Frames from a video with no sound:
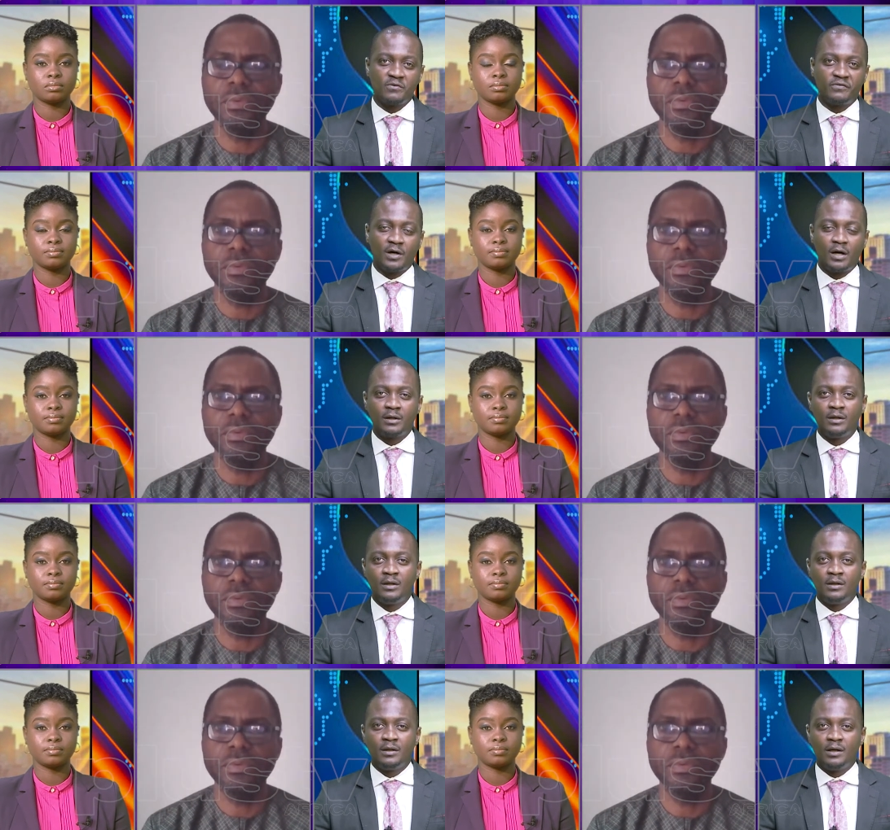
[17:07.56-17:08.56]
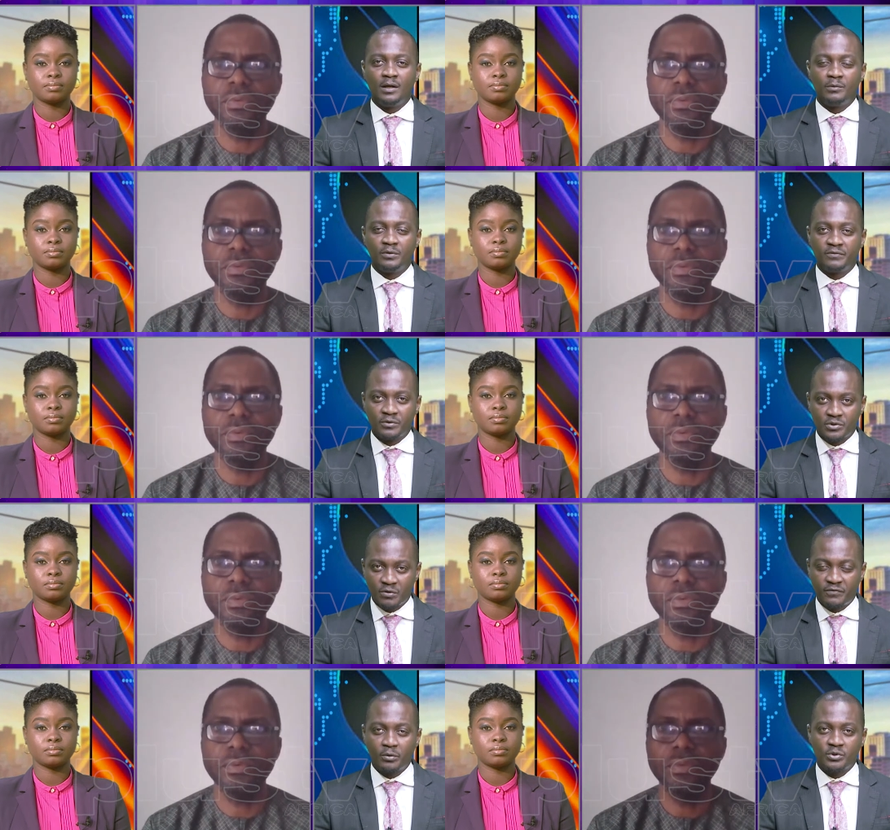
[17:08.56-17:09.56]
Speaker 1: far. We'll, of course,
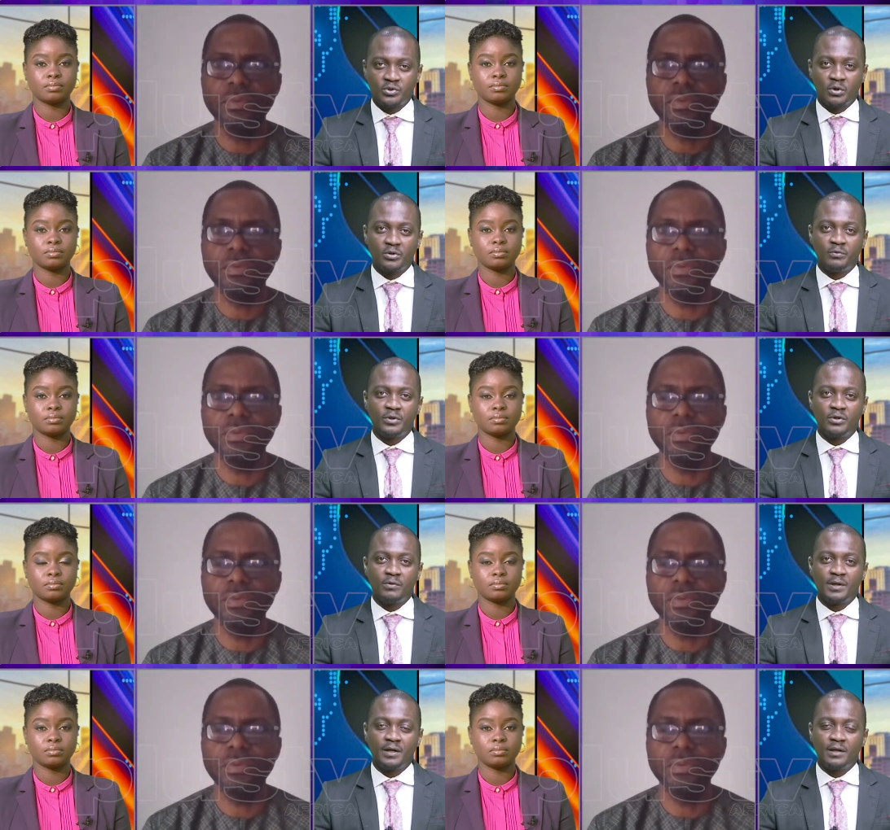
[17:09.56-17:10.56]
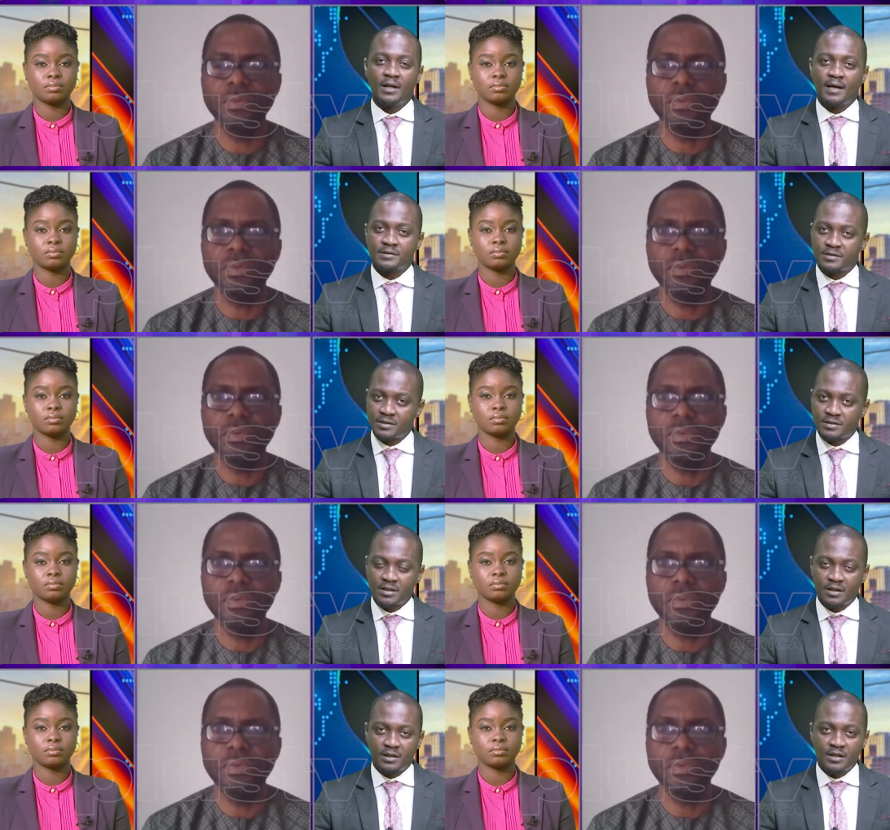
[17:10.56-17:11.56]
look forward to talking with you again as this
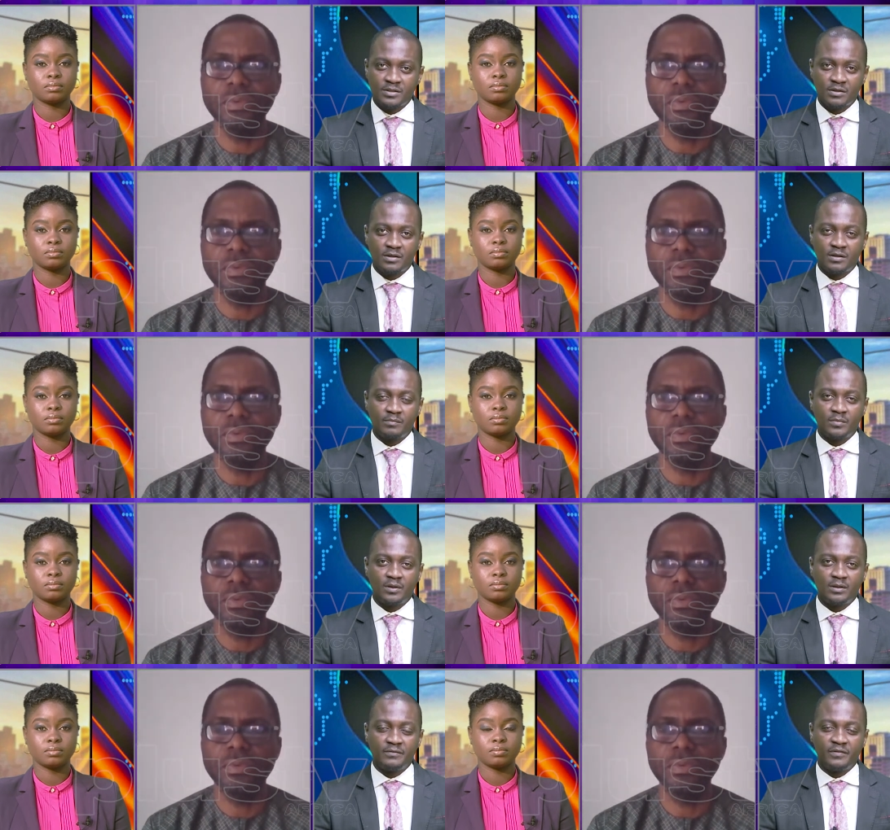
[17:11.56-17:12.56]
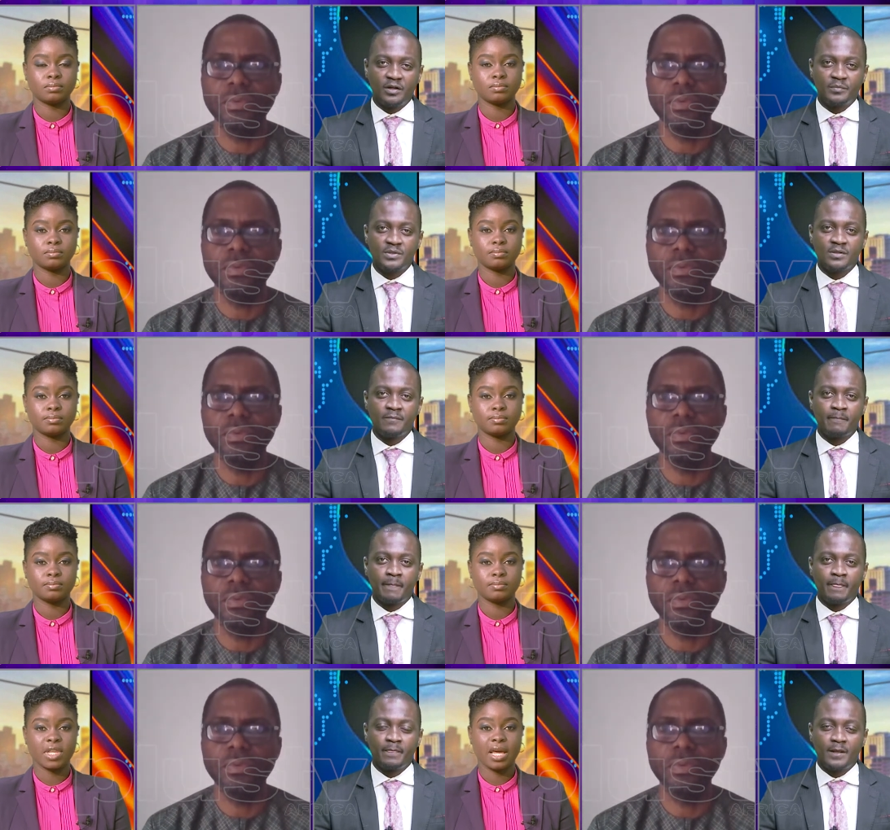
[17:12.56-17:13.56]
case develops.
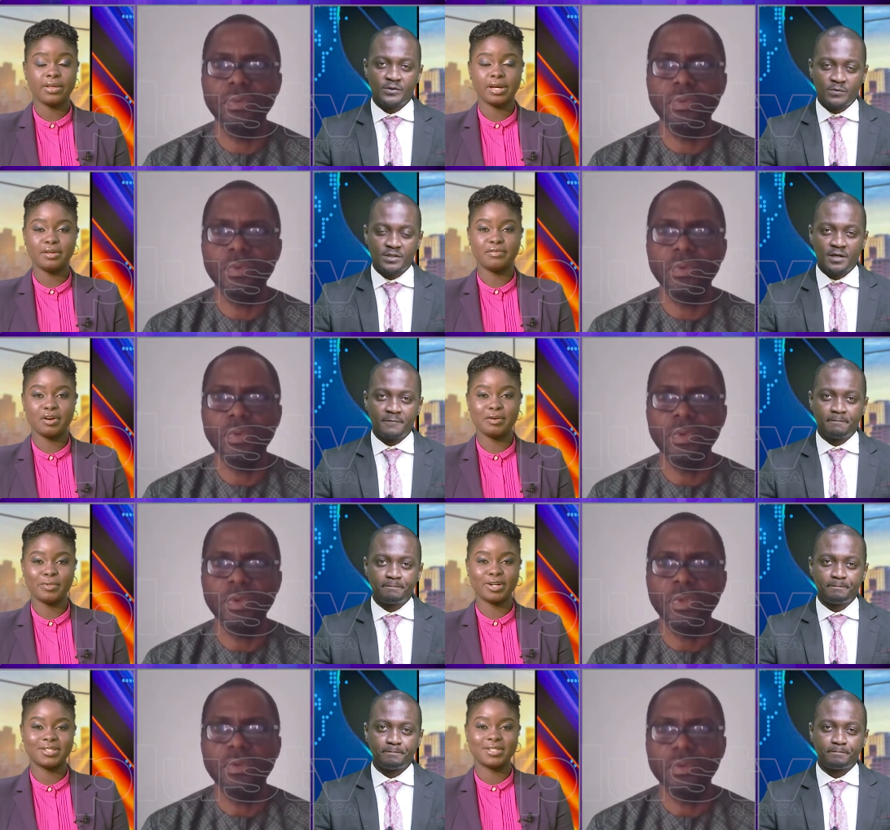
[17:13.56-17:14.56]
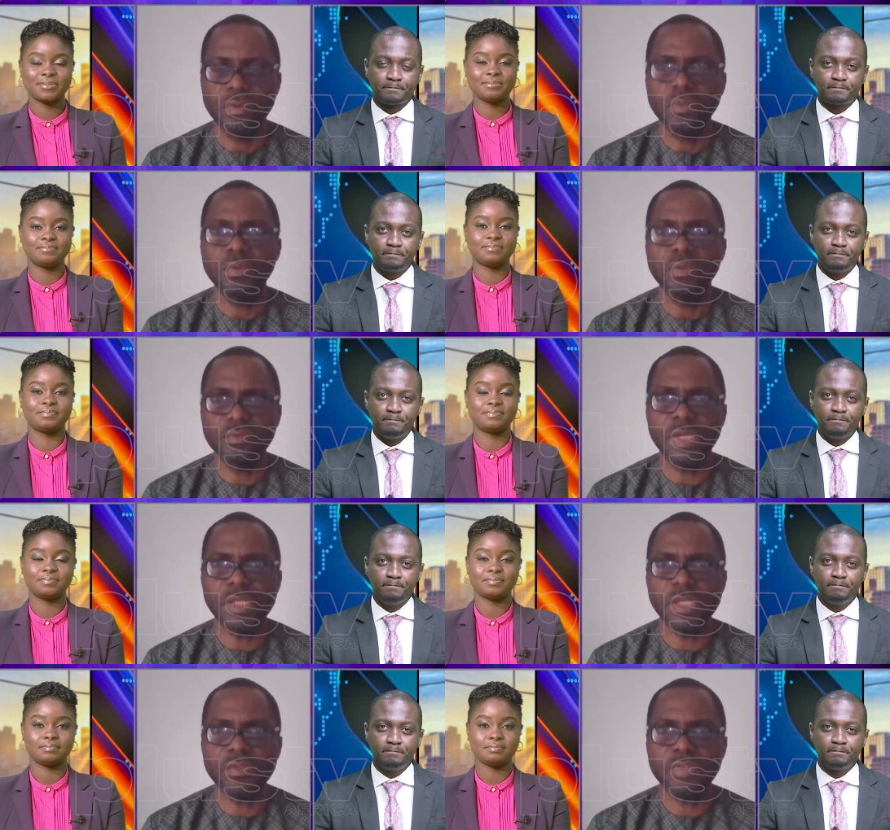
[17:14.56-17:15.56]
Speaker 2: Thank you very much.
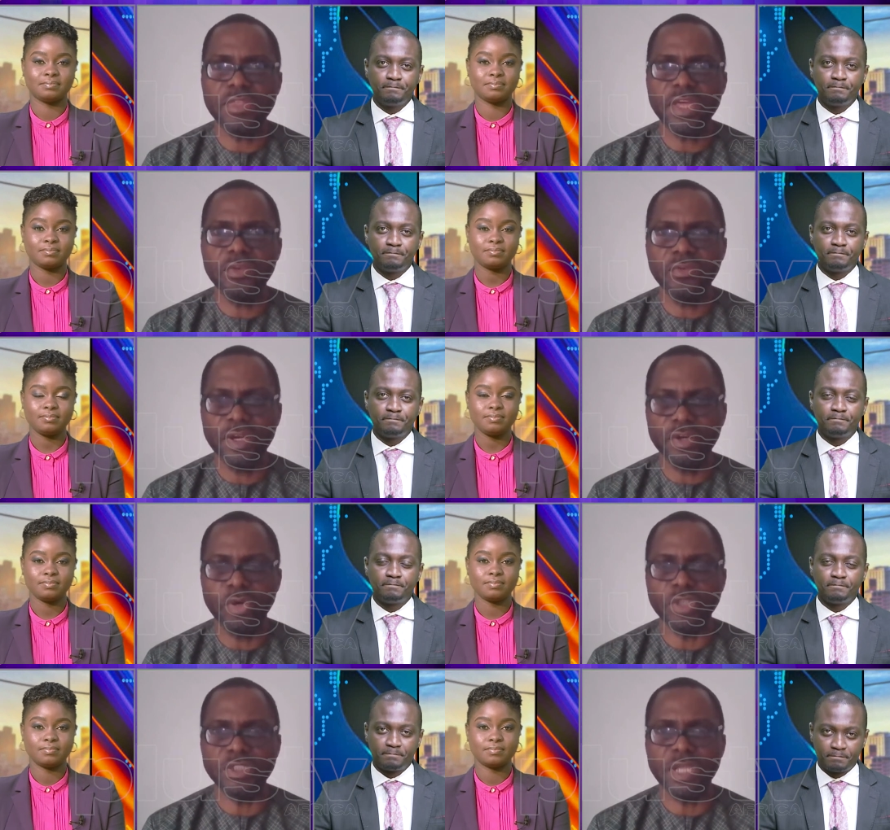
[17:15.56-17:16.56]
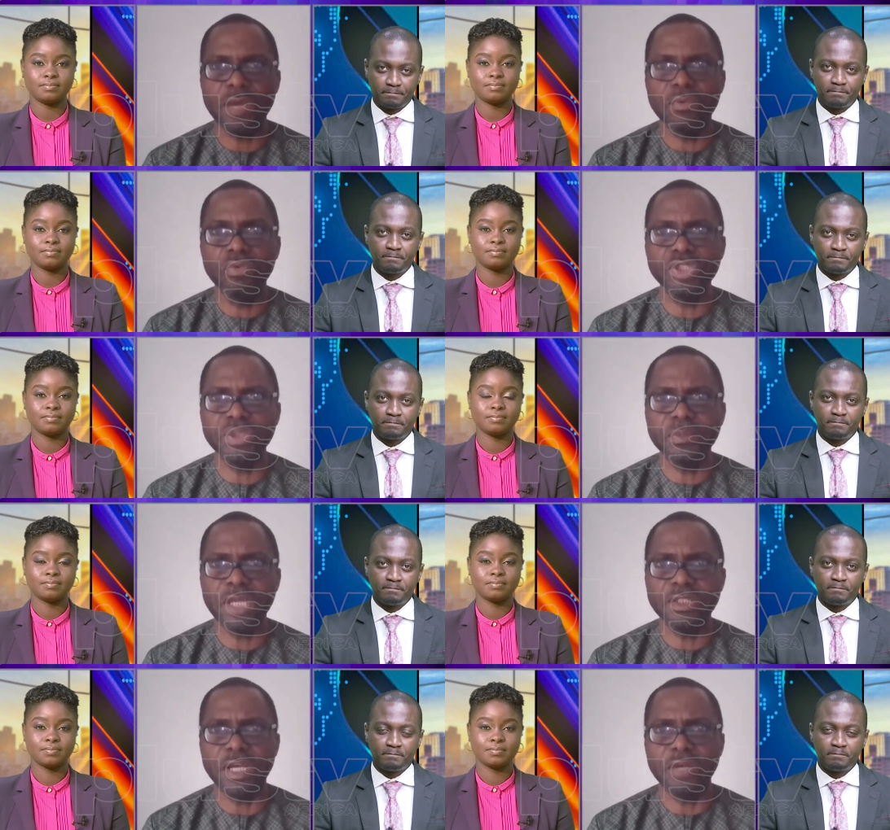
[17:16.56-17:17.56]
Speaker 3: Thank you very much. I will wish him
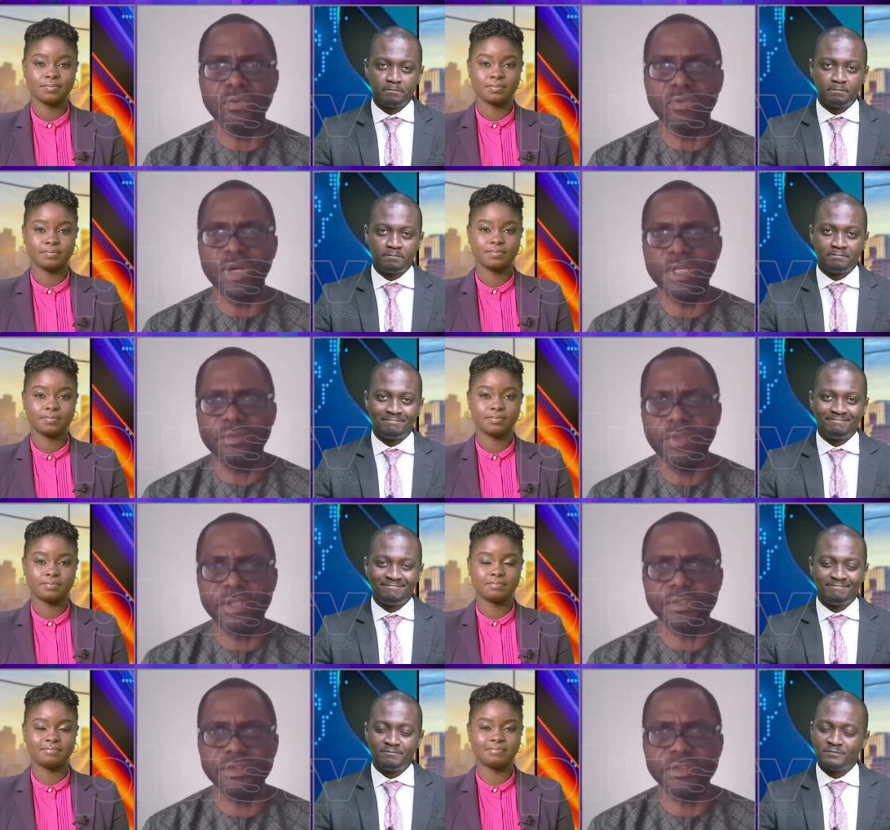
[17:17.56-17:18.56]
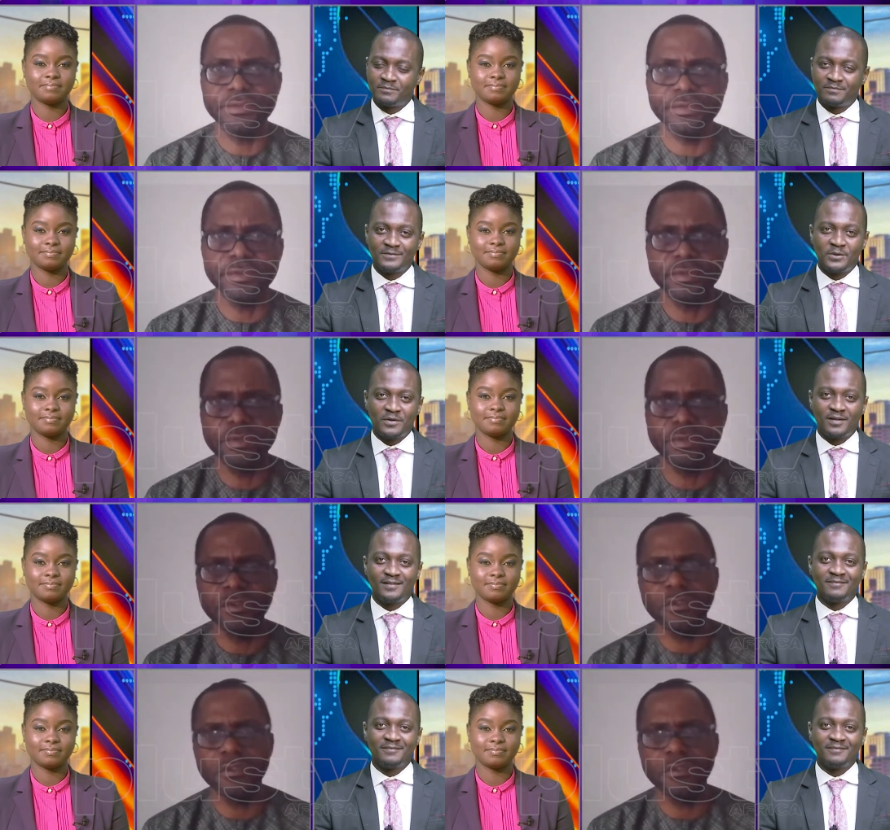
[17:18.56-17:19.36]
that you can well. Thanks.
Speaker 1: Okay.